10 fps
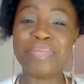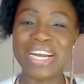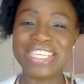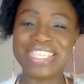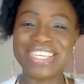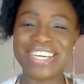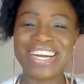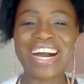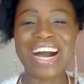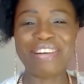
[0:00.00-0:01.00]
mind
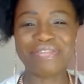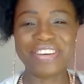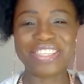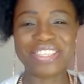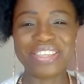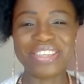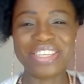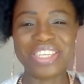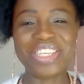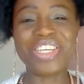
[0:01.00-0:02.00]
affects
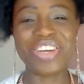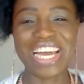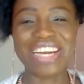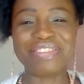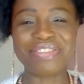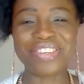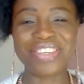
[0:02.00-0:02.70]
your life.